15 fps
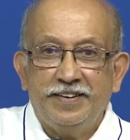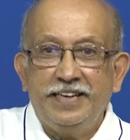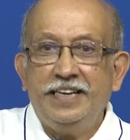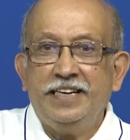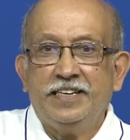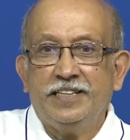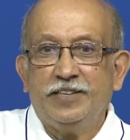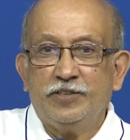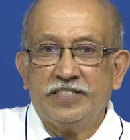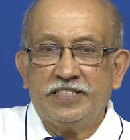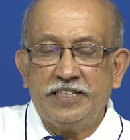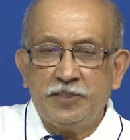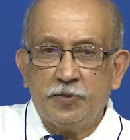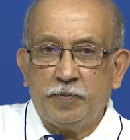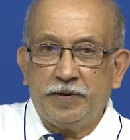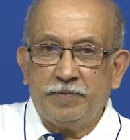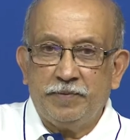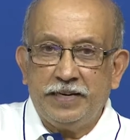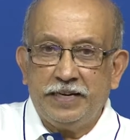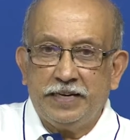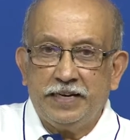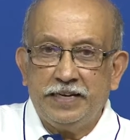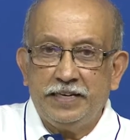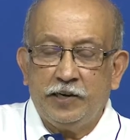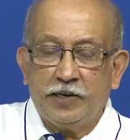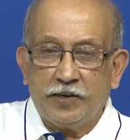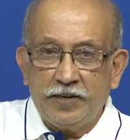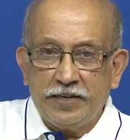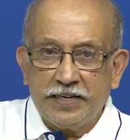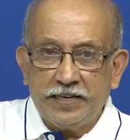ink those things permanently or
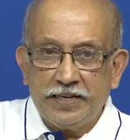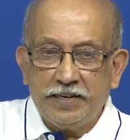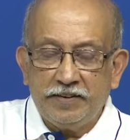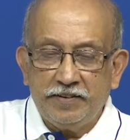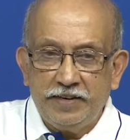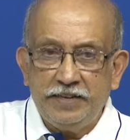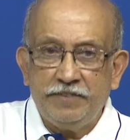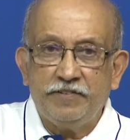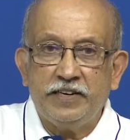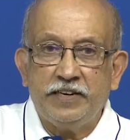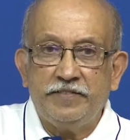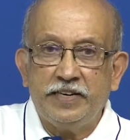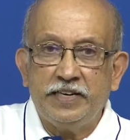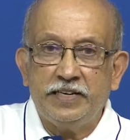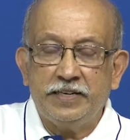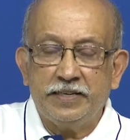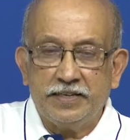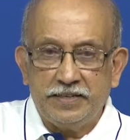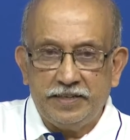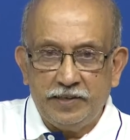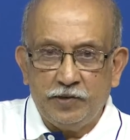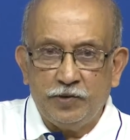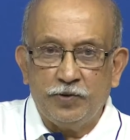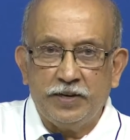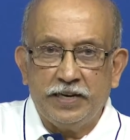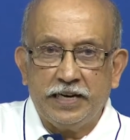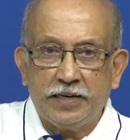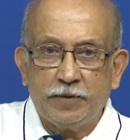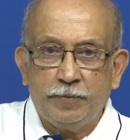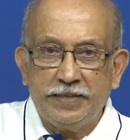alternatively if you have a you know good
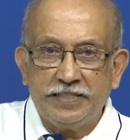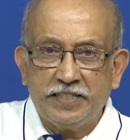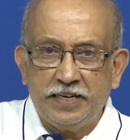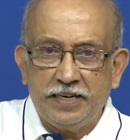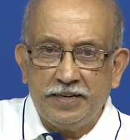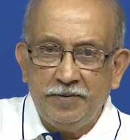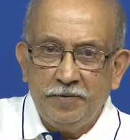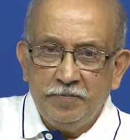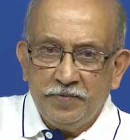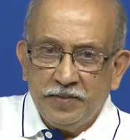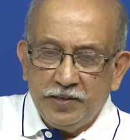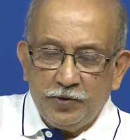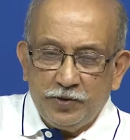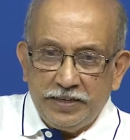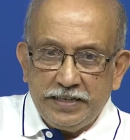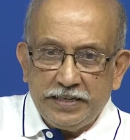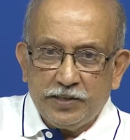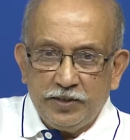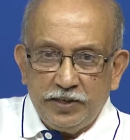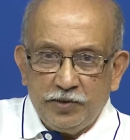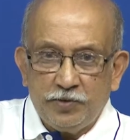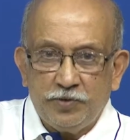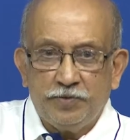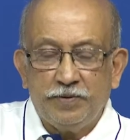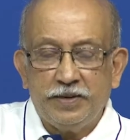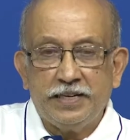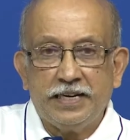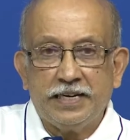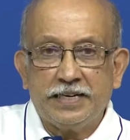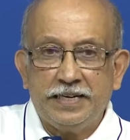dark pencil you need to you know
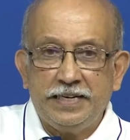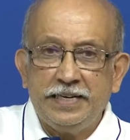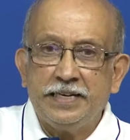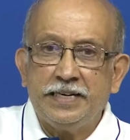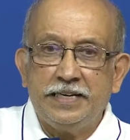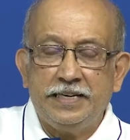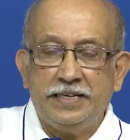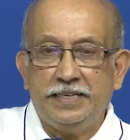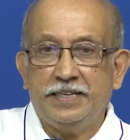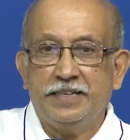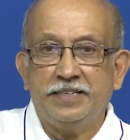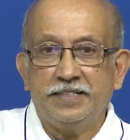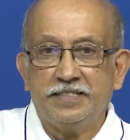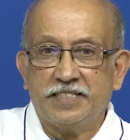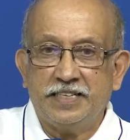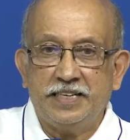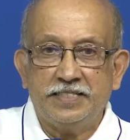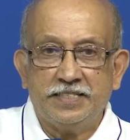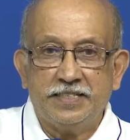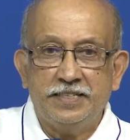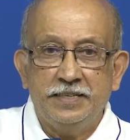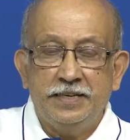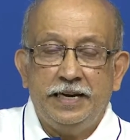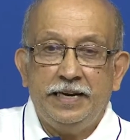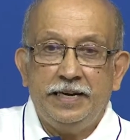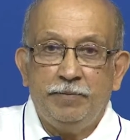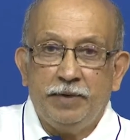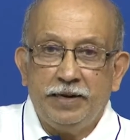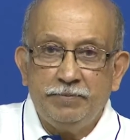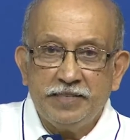darken it and it uh, stays
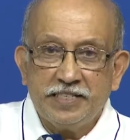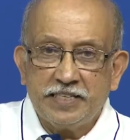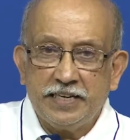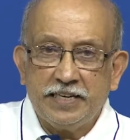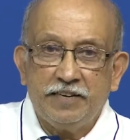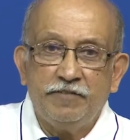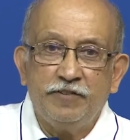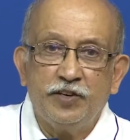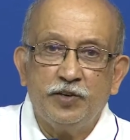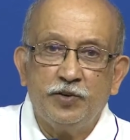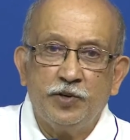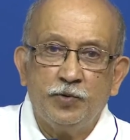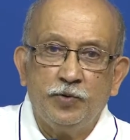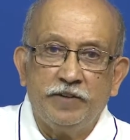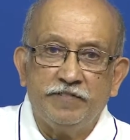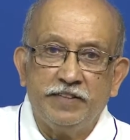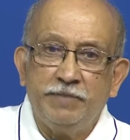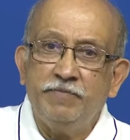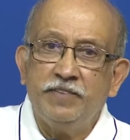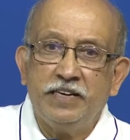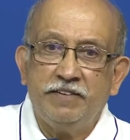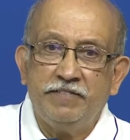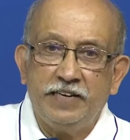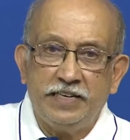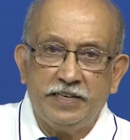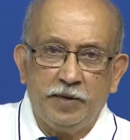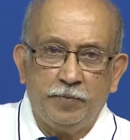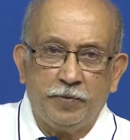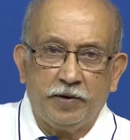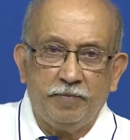and by mistake if you do two of them we have a
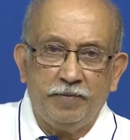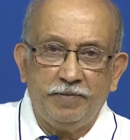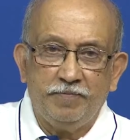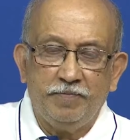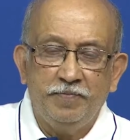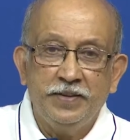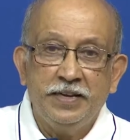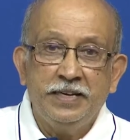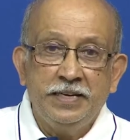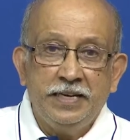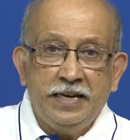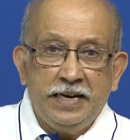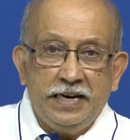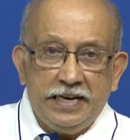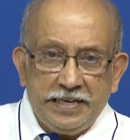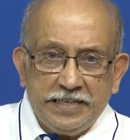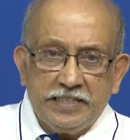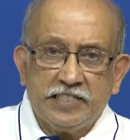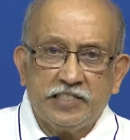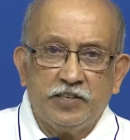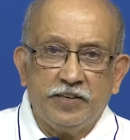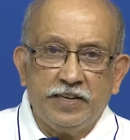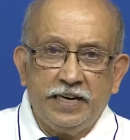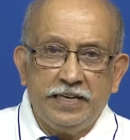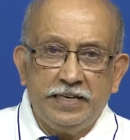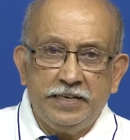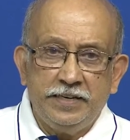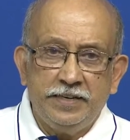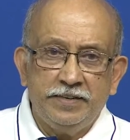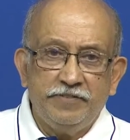little problem. Latest
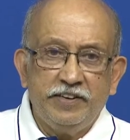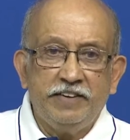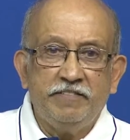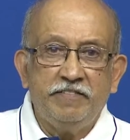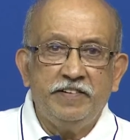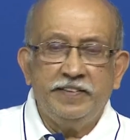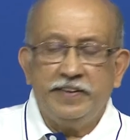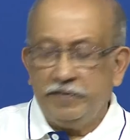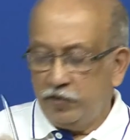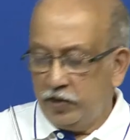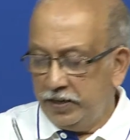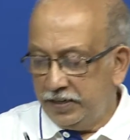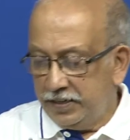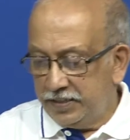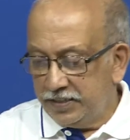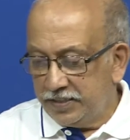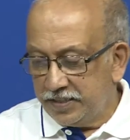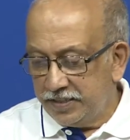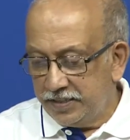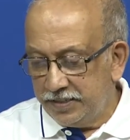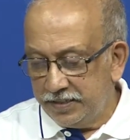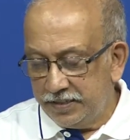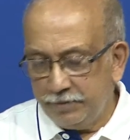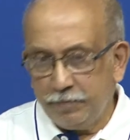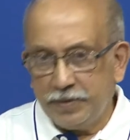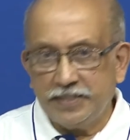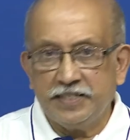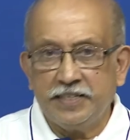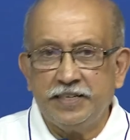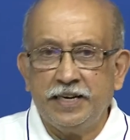online we have even avoided this but
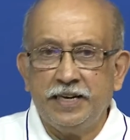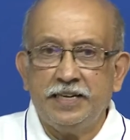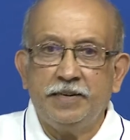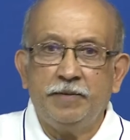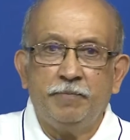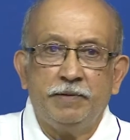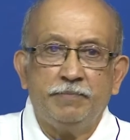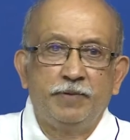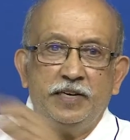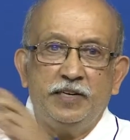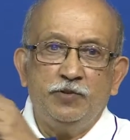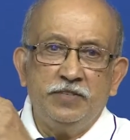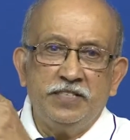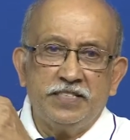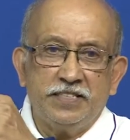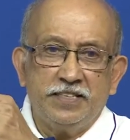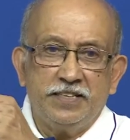generally people use